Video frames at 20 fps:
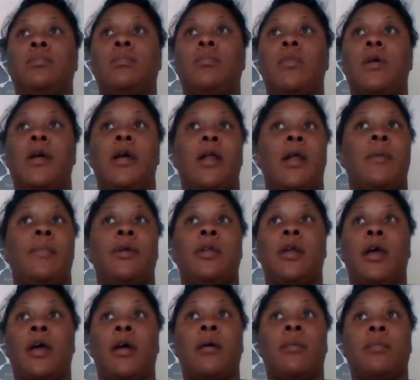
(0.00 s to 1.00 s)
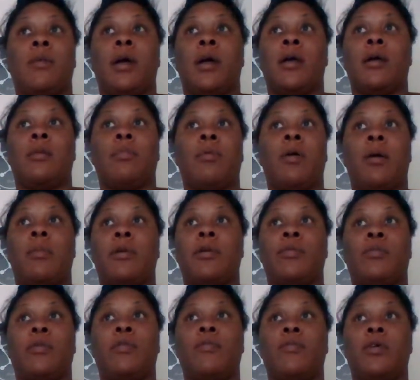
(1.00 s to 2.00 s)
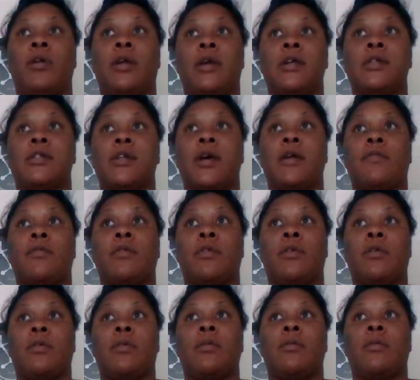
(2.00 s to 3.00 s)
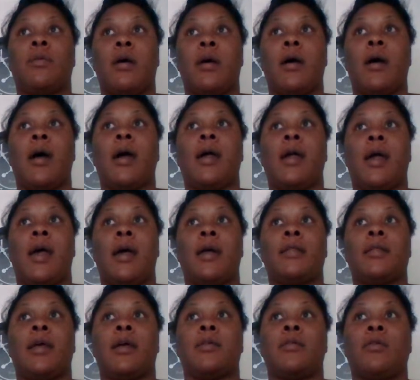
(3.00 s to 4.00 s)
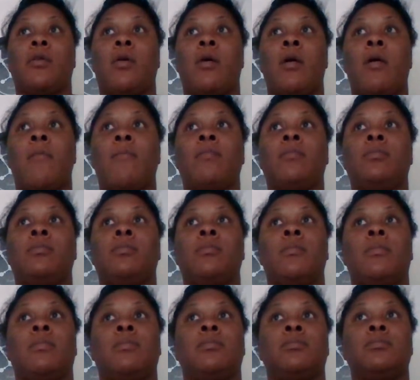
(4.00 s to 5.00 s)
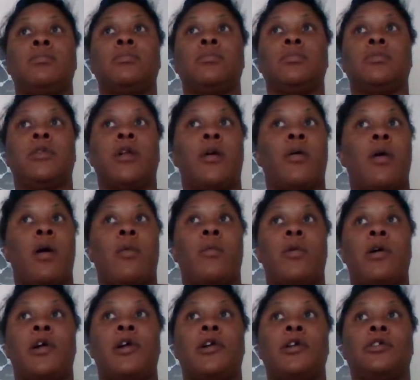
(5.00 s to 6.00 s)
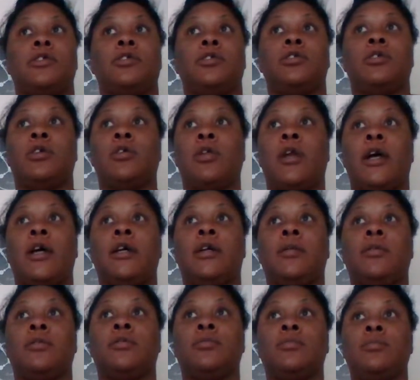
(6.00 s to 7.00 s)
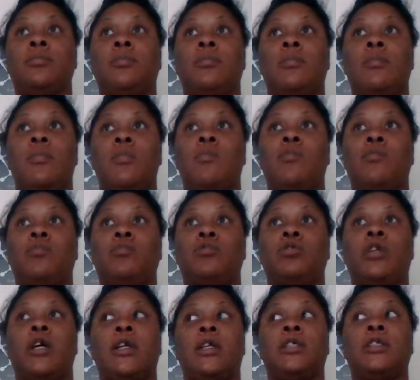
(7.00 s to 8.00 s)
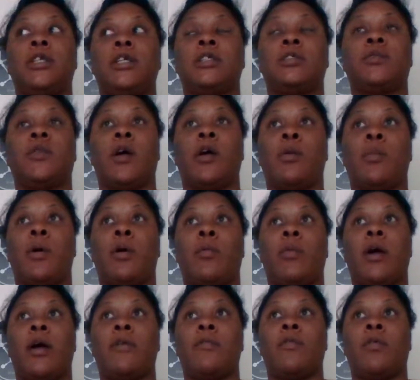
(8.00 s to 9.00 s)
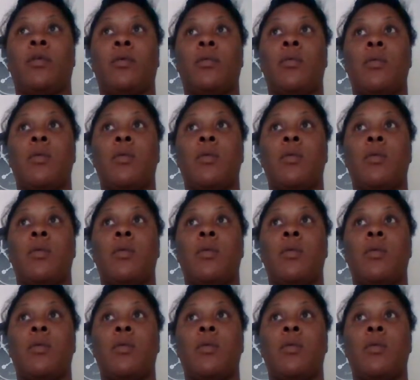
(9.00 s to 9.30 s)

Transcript: And I'd be damn, like, probably 3-4 days after I had that thought, there I was, you know, like, trying to test fire my rifle.